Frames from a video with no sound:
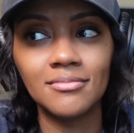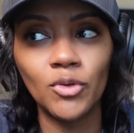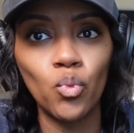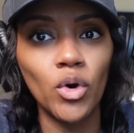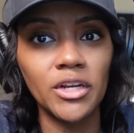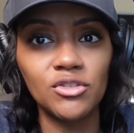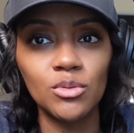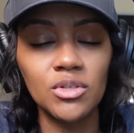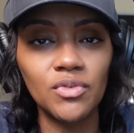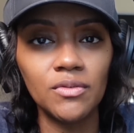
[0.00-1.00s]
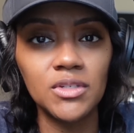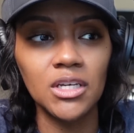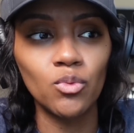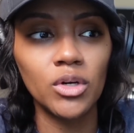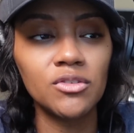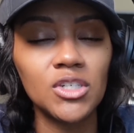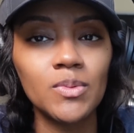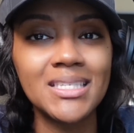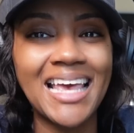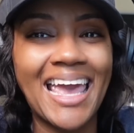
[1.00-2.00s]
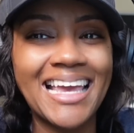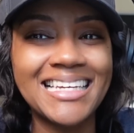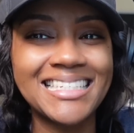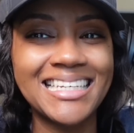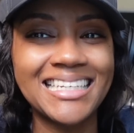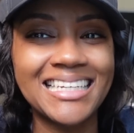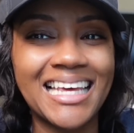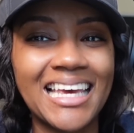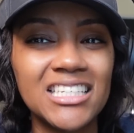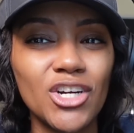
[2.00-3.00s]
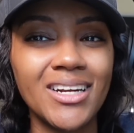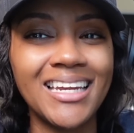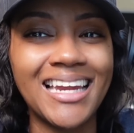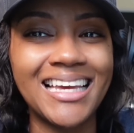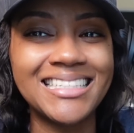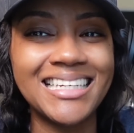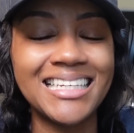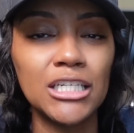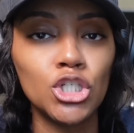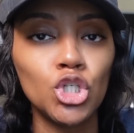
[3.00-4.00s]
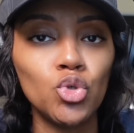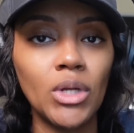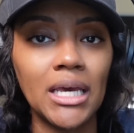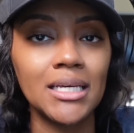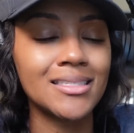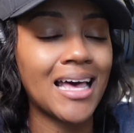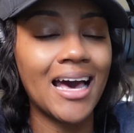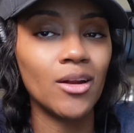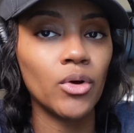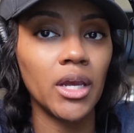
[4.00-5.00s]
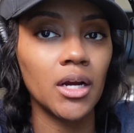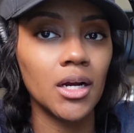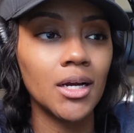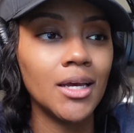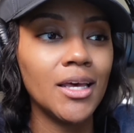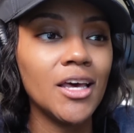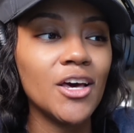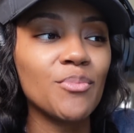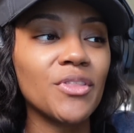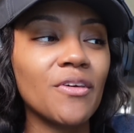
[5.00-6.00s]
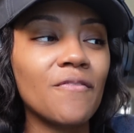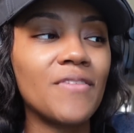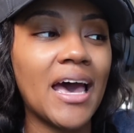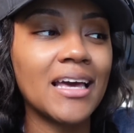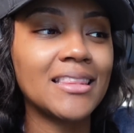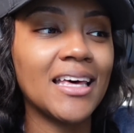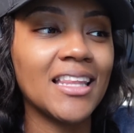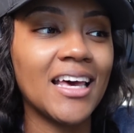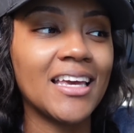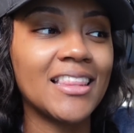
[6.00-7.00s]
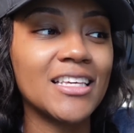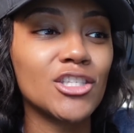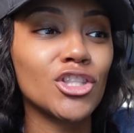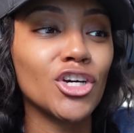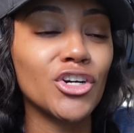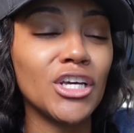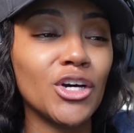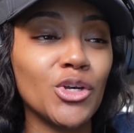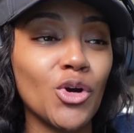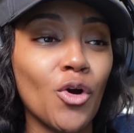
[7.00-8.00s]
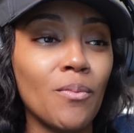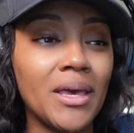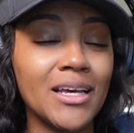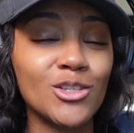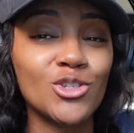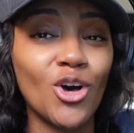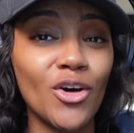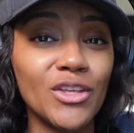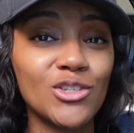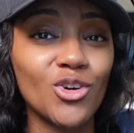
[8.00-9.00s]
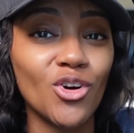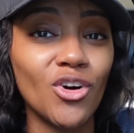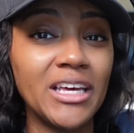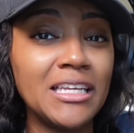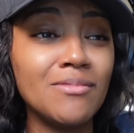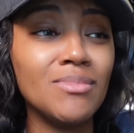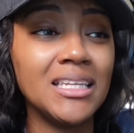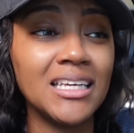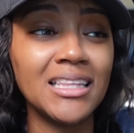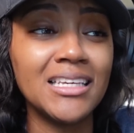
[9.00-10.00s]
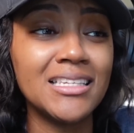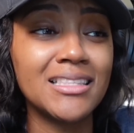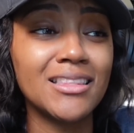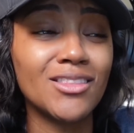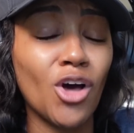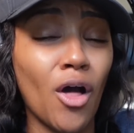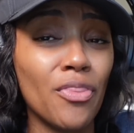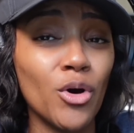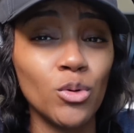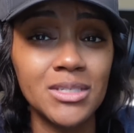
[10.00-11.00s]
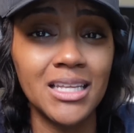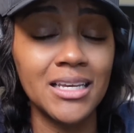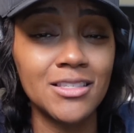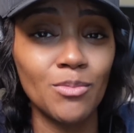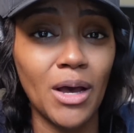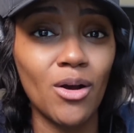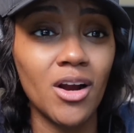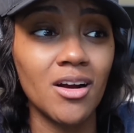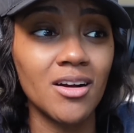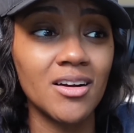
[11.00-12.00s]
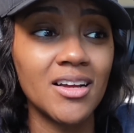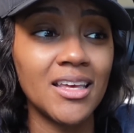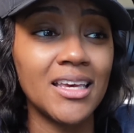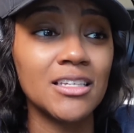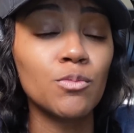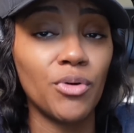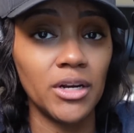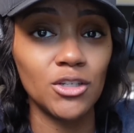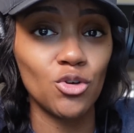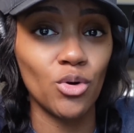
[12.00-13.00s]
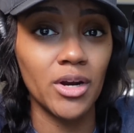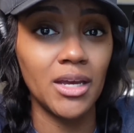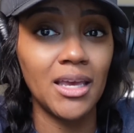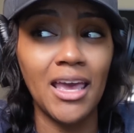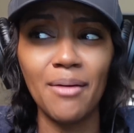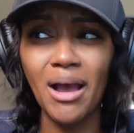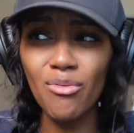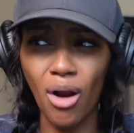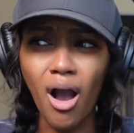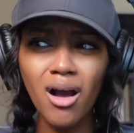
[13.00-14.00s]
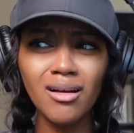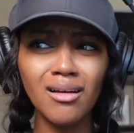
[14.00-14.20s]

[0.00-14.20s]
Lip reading: What if she was 15? What if she was 18 and turning 19 in 2 days? I don't care. But the fact that like this 38-year-old man saw this girl and immediately thought those things about her is predatory. Am I wrong?